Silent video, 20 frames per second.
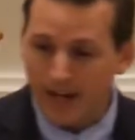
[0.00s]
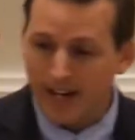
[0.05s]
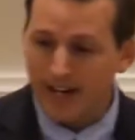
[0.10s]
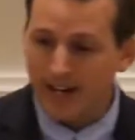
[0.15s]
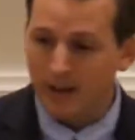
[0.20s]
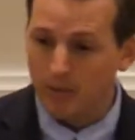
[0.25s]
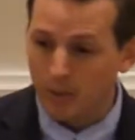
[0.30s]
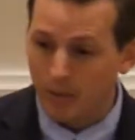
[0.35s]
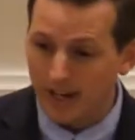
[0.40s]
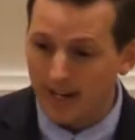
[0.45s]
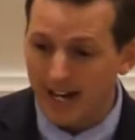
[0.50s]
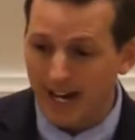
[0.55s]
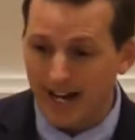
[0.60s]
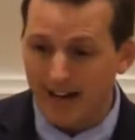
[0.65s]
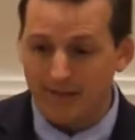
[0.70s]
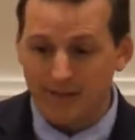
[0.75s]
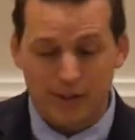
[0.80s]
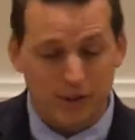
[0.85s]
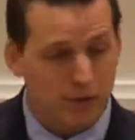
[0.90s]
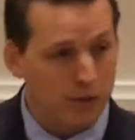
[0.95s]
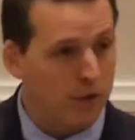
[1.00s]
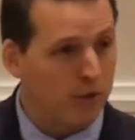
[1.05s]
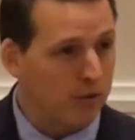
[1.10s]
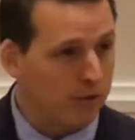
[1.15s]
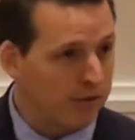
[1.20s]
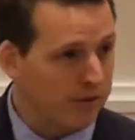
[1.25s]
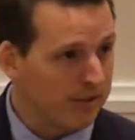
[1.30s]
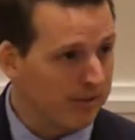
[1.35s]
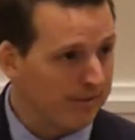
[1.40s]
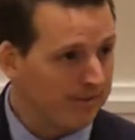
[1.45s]
And we have the truth.
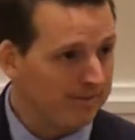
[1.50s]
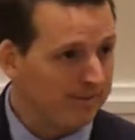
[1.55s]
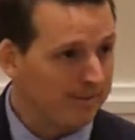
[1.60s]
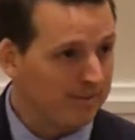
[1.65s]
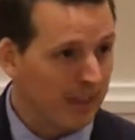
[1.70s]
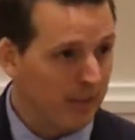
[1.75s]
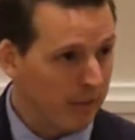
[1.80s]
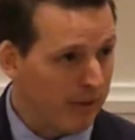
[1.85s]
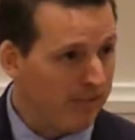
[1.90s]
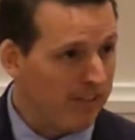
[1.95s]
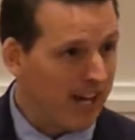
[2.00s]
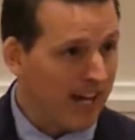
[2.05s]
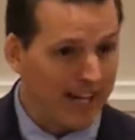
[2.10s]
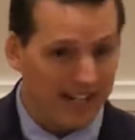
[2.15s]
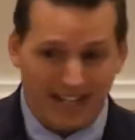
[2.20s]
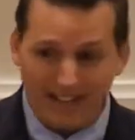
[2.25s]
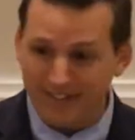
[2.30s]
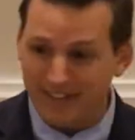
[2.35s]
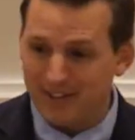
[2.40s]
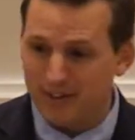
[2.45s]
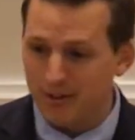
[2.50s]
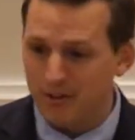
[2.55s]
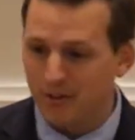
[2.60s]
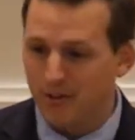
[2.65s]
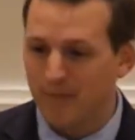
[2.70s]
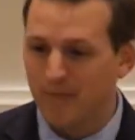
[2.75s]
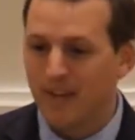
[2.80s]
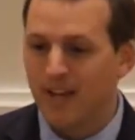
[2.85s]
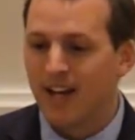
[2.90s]
And we've got to give it to them.